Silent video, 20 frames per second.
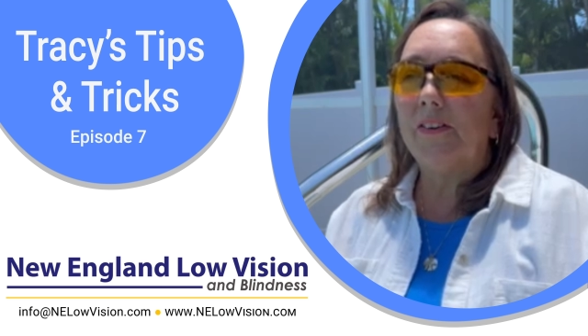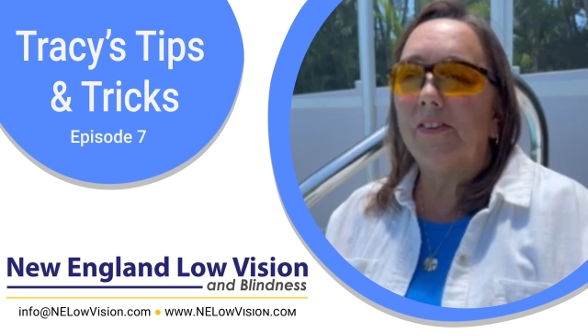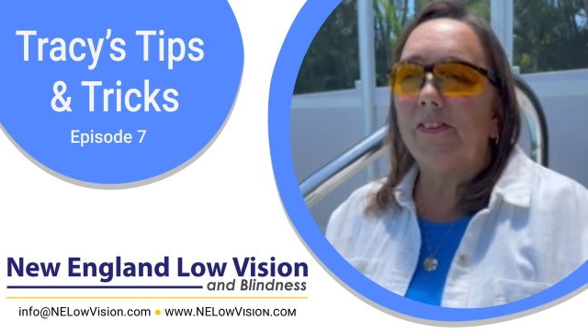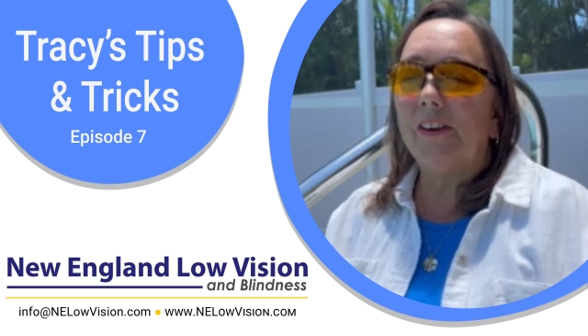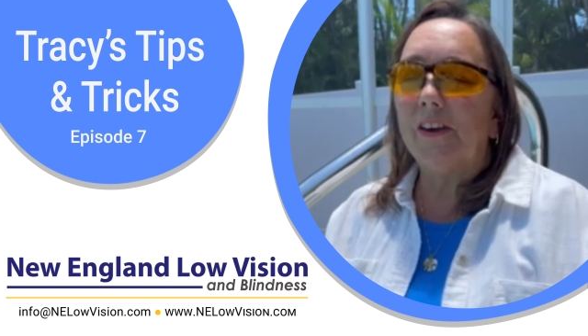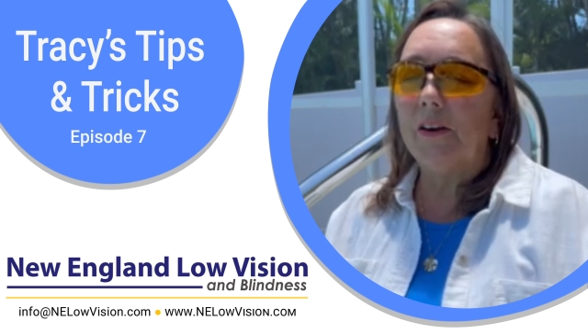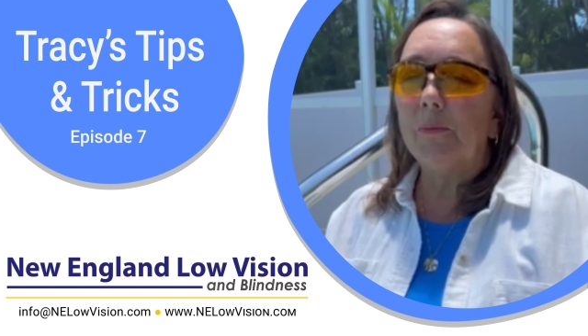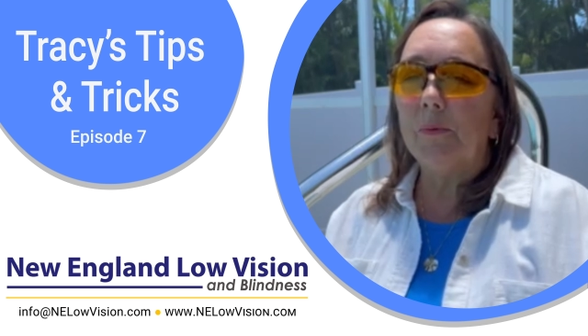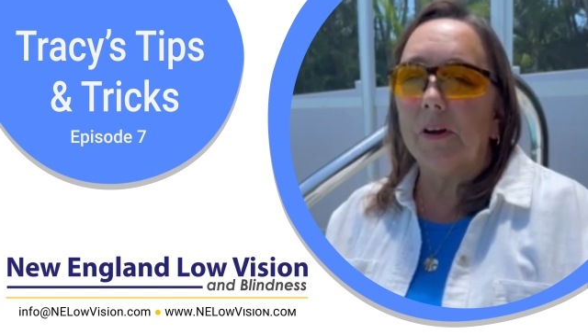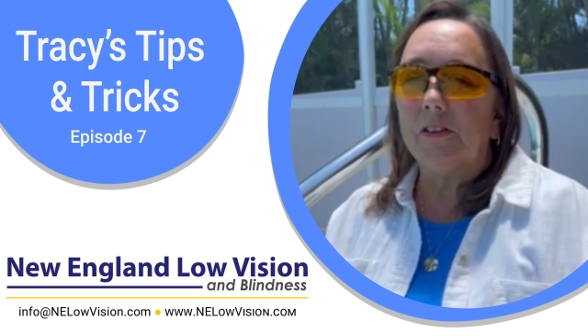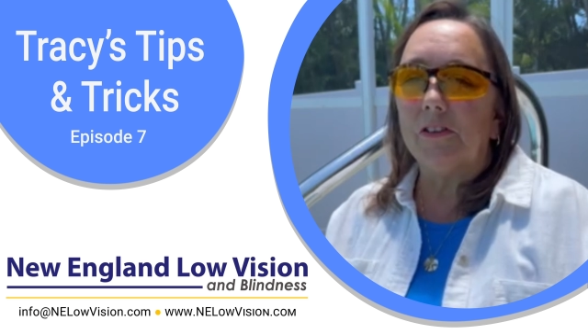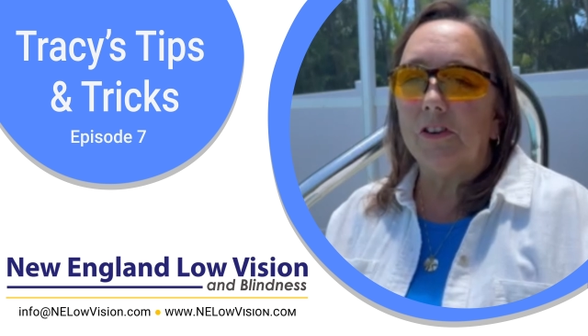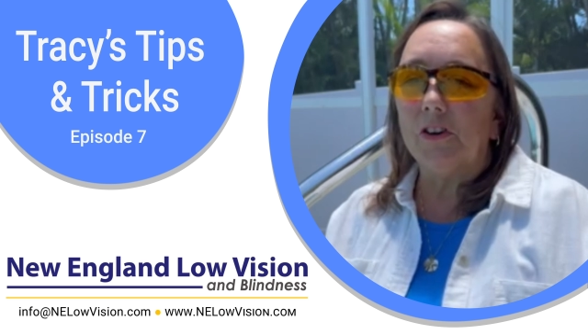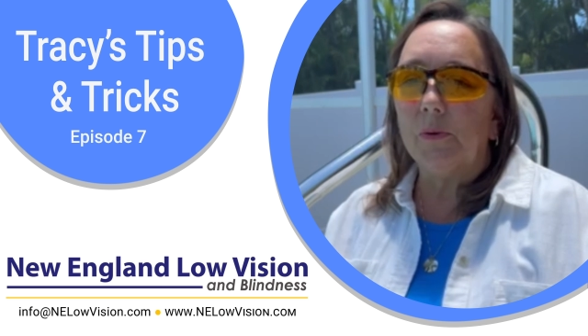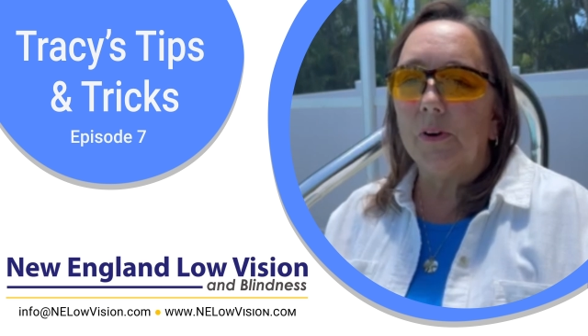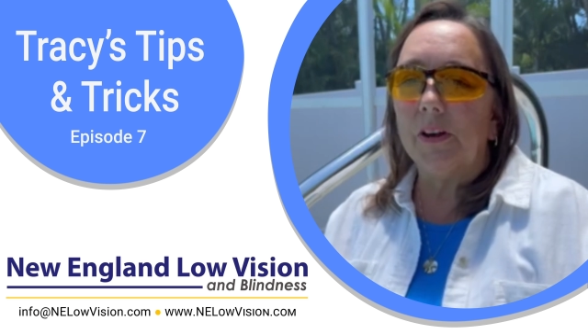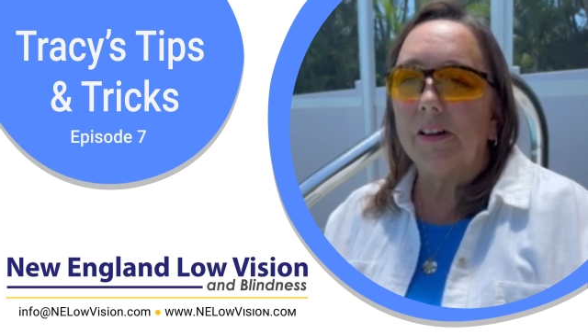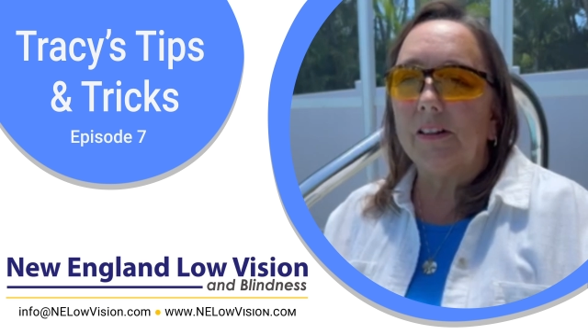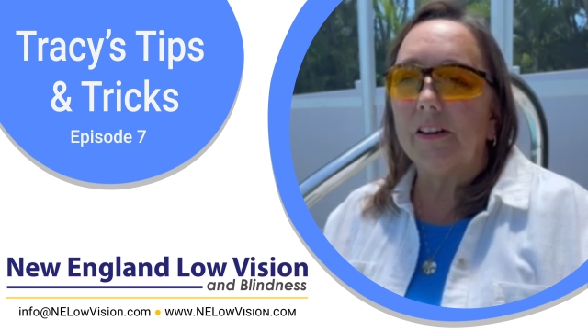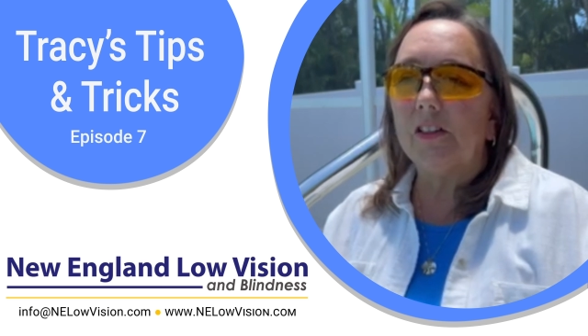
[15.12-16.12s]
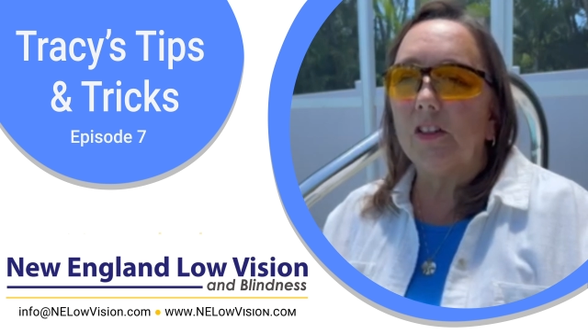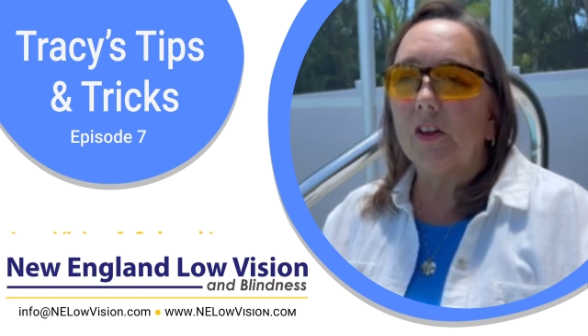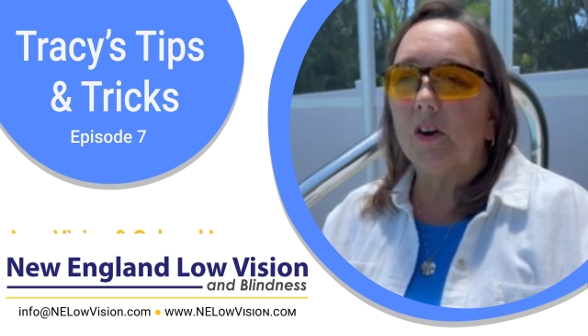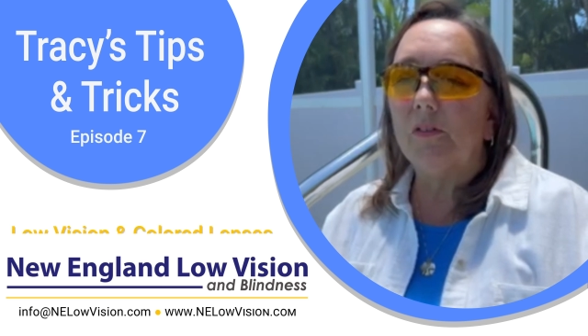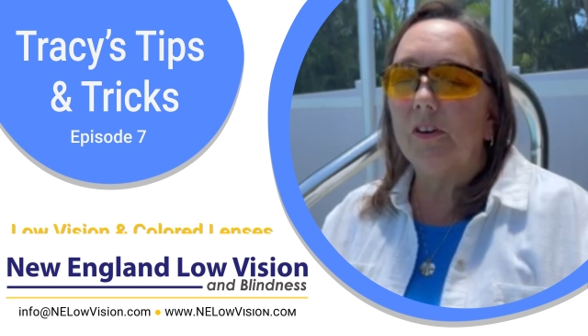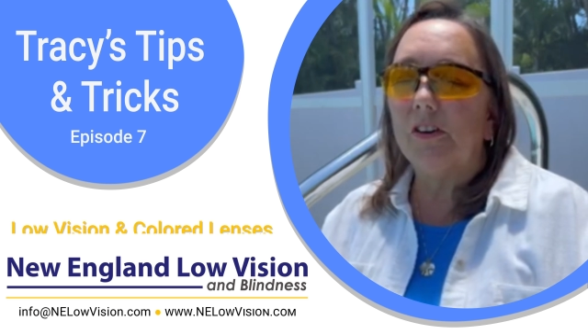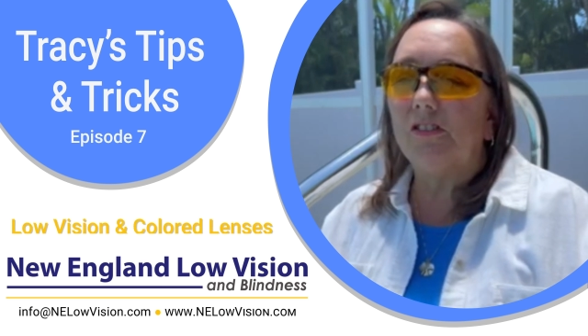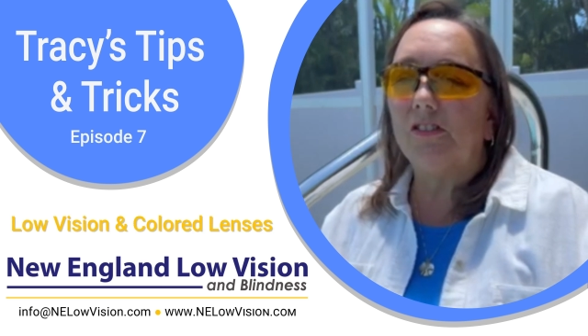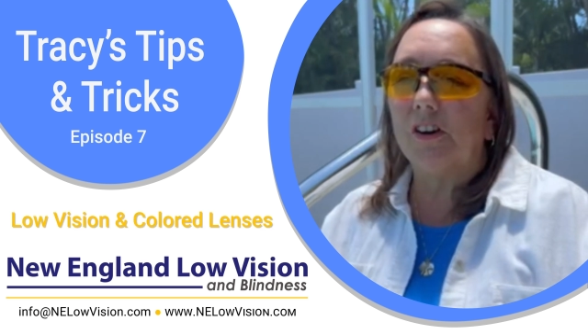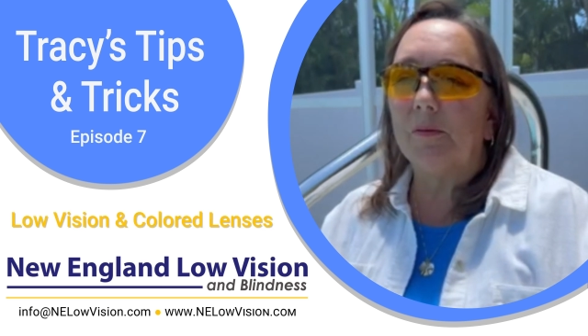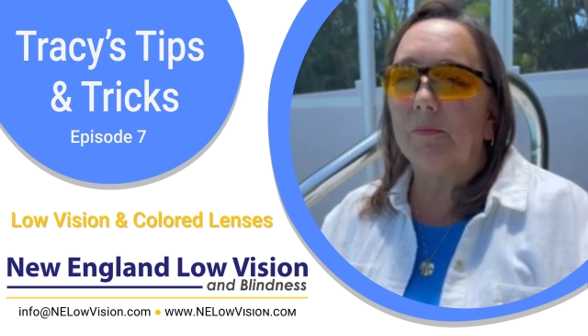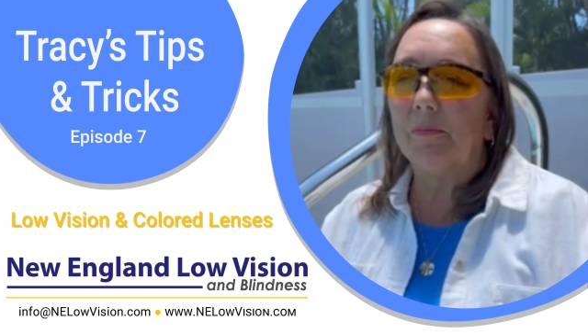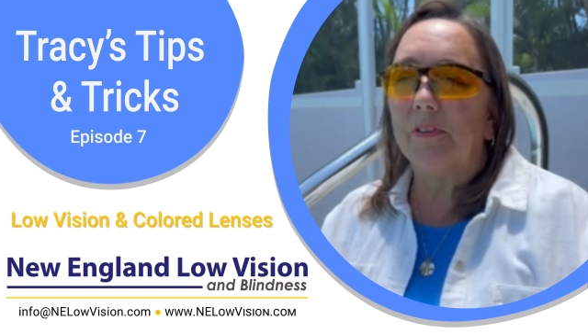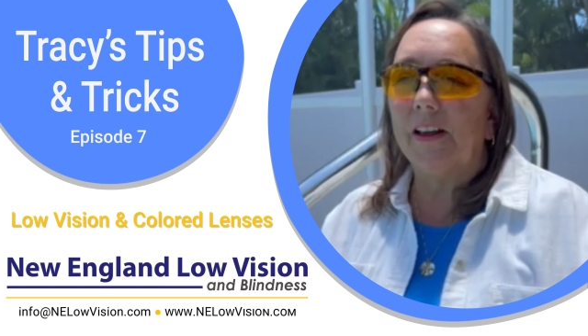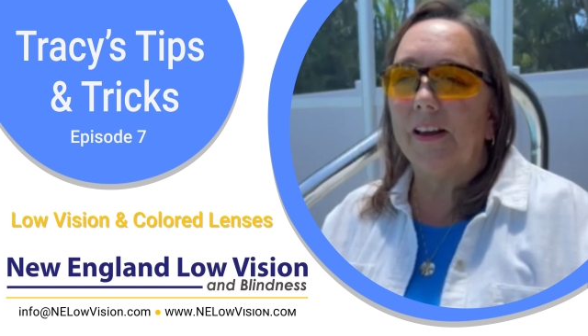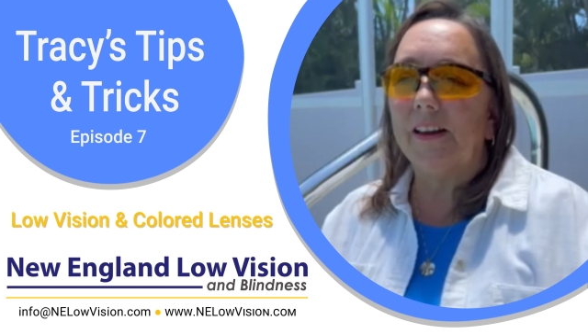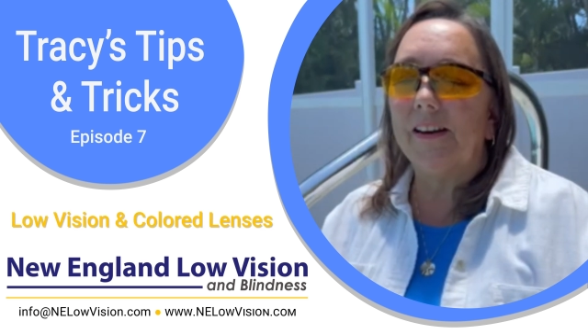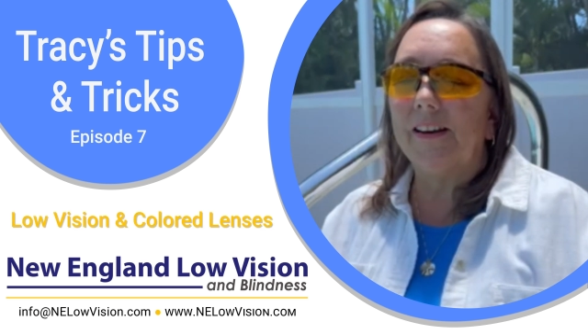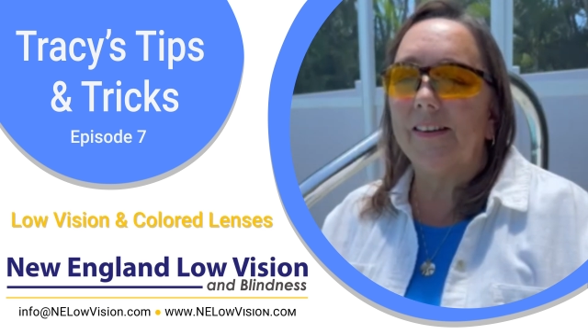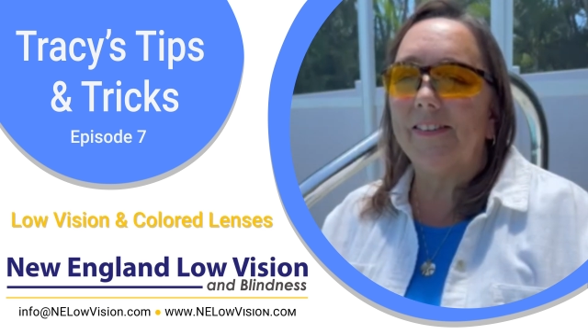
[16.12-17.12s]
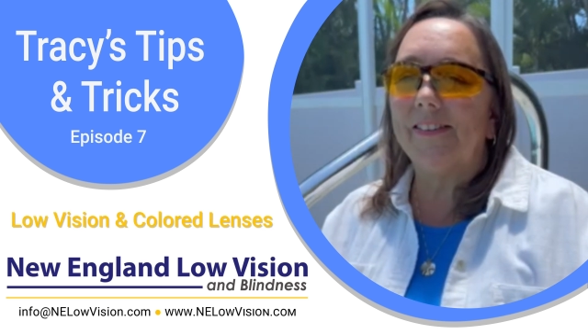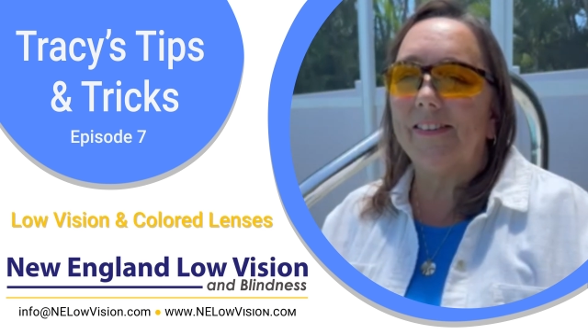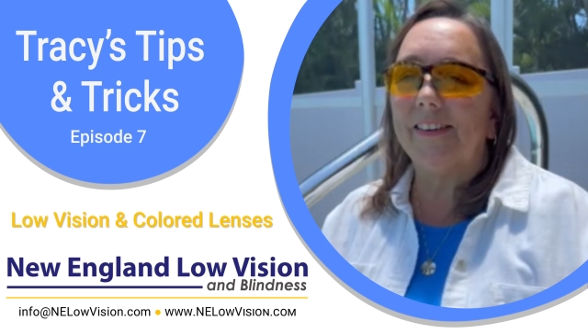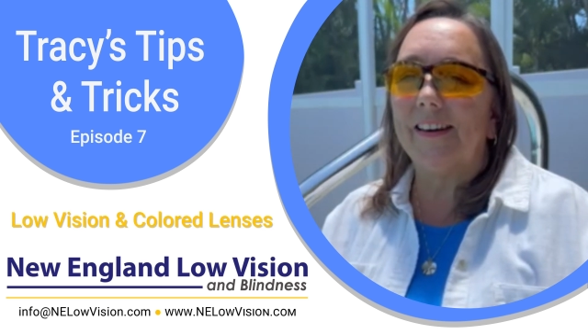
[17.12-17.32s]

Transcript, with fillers: Tracy with New England Low Vision and Blindness,